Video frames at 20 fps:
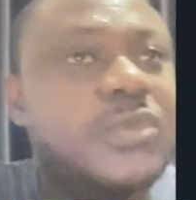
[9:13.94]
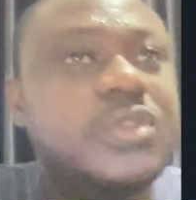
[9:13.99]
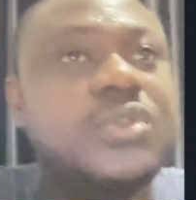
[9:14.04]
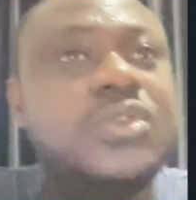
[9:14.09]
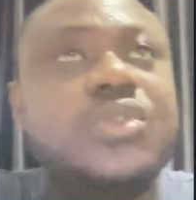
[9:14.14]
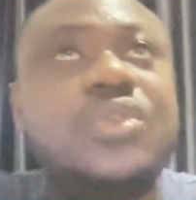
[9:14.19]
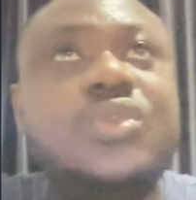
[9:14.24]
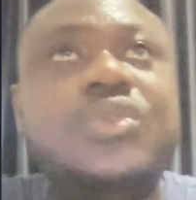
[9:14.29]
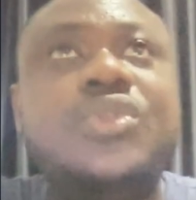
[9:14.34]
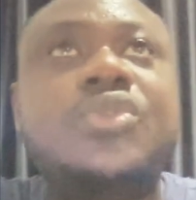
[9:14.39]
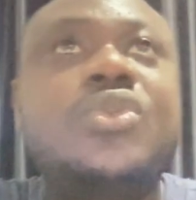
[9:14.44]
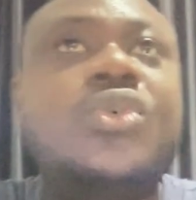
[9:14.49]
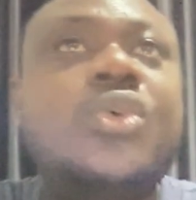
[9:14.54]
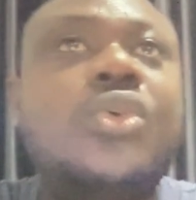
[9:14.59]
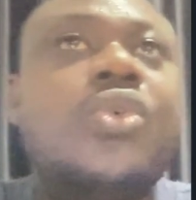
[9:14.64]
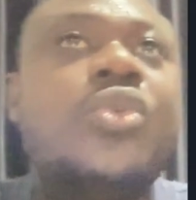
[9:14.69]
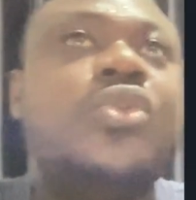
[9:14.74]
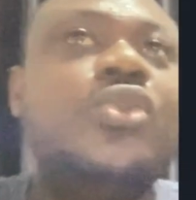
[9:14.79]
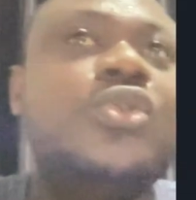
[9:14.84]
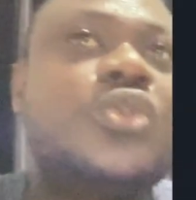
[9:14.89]
you
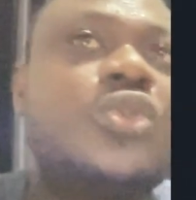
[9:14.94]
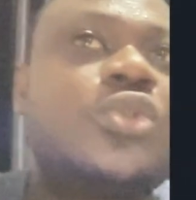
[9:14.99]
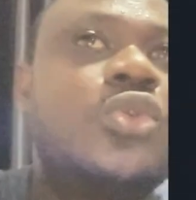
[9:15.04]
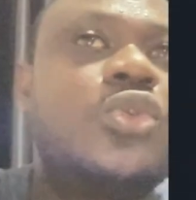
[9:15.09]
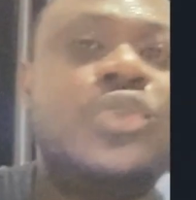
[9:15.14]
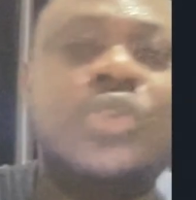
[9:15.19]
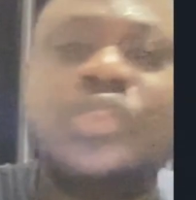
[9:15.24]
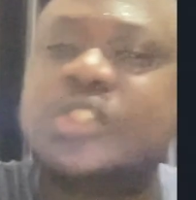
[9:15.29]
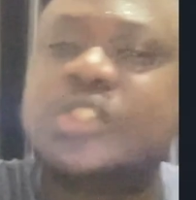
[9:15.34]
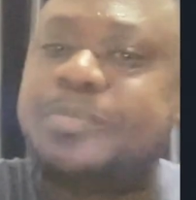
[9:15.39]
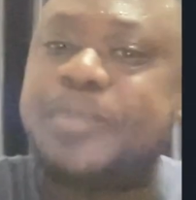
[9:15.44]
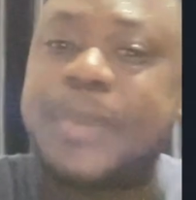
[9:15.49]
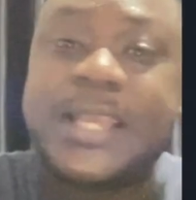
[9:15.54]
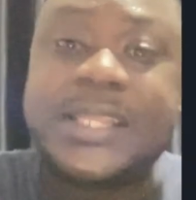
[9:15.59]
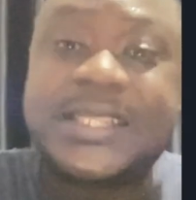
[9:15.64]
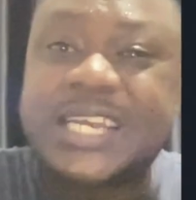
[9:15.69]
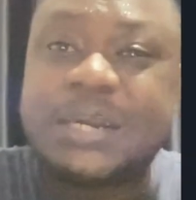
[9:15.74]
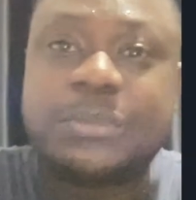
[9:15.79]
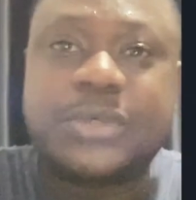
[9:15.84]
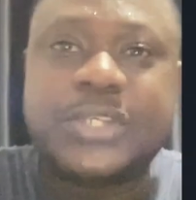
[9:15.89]
scroll, you spend
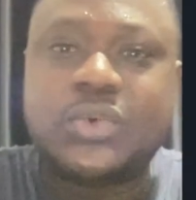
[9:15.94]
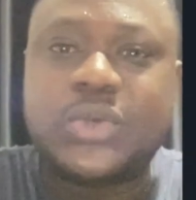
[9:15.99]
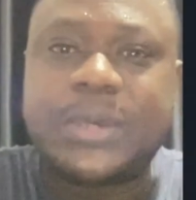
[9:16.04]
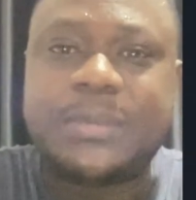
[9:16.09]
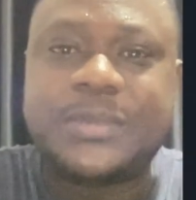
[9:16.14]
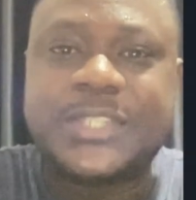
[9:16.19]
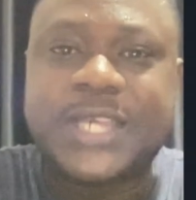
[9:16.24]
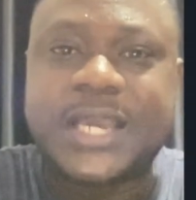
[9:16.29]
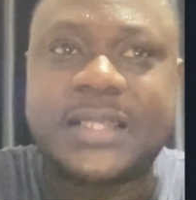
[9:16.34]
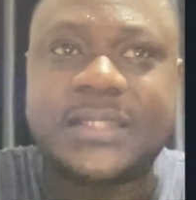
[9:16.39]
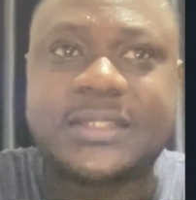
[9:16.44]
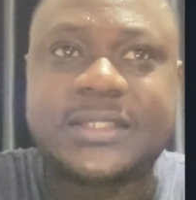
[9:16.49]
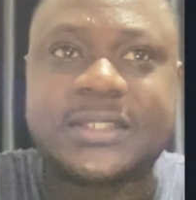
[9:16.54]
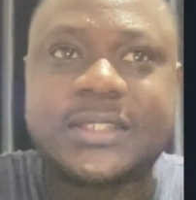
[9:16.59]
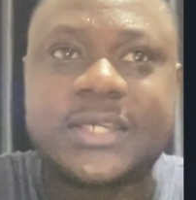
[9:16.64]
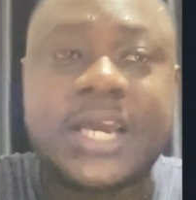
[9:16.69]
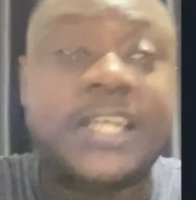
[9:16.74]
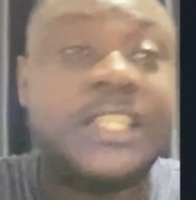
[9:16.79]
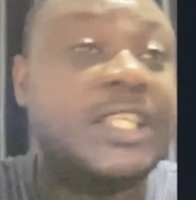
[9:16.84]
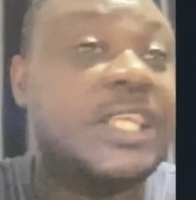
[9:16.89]
time on the website,
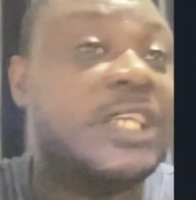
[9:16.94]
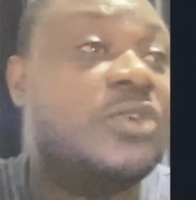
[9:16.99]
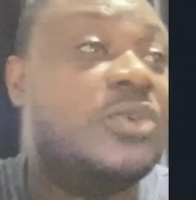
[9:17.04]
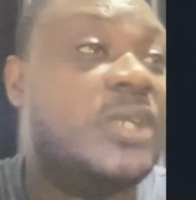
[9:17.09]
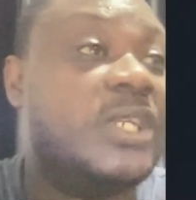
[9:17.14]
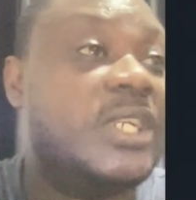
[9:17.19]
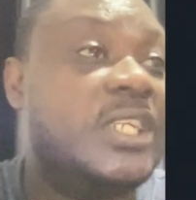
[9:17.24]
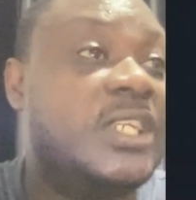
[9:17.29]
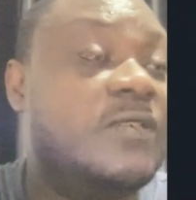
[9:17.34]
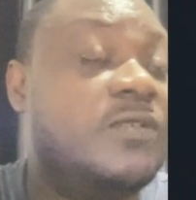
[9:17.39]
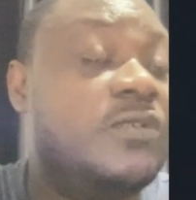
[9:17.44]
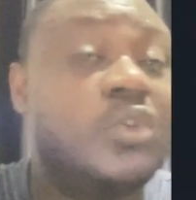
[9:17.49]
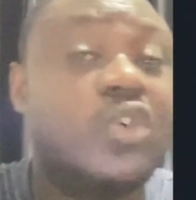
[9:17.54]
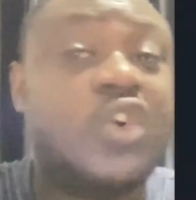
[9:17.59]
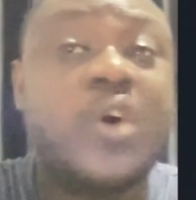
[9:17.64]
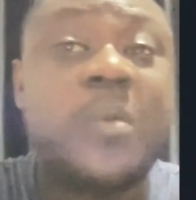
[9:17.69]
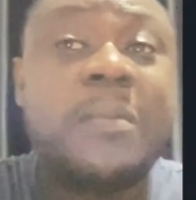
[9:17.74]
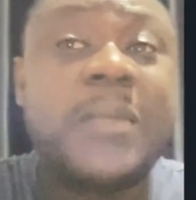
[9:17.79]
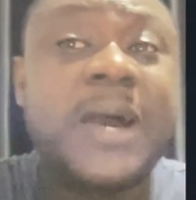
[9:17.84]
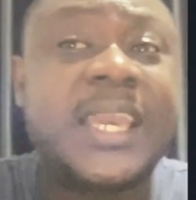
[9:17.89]
and then you leave. You
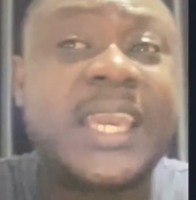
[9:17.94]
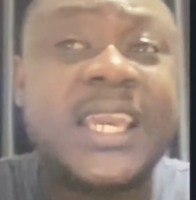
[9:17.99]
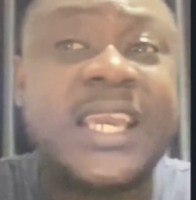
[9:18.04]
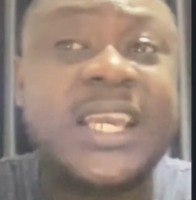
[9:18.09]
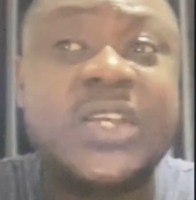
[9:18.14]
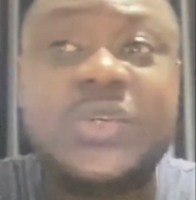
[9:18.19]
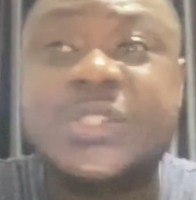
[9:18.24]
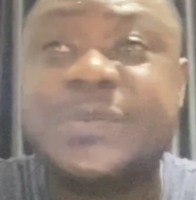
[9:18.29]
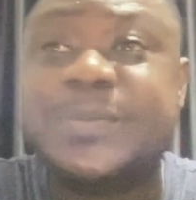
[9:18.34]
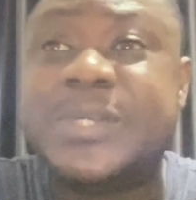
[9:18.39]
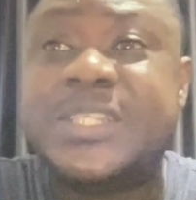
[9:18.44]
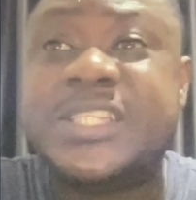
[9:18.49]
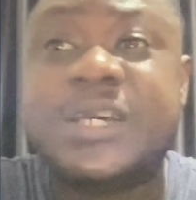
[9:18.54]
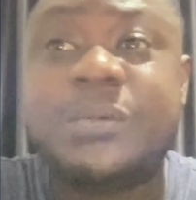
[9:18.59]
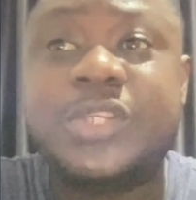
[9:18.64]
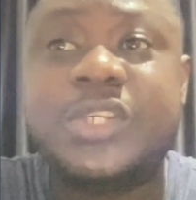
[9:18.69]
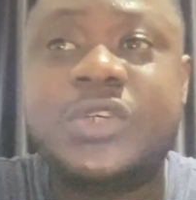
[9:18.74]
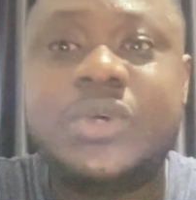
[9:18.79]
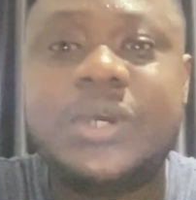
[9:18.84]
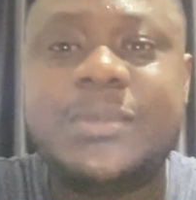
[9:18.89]
come back again, you spend time
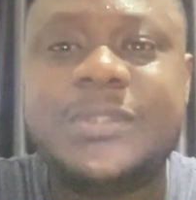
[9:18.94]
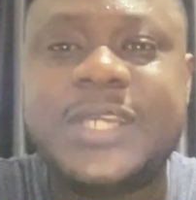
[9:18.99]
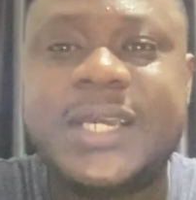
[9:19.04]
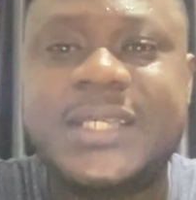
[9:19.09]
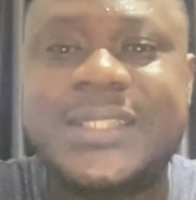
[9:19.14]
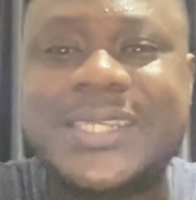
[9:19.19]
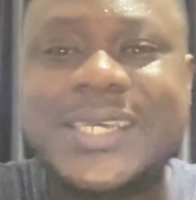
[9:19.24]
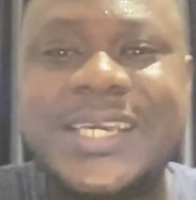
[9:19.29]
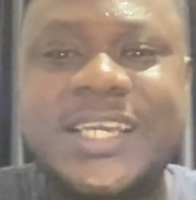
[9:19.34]
on the website.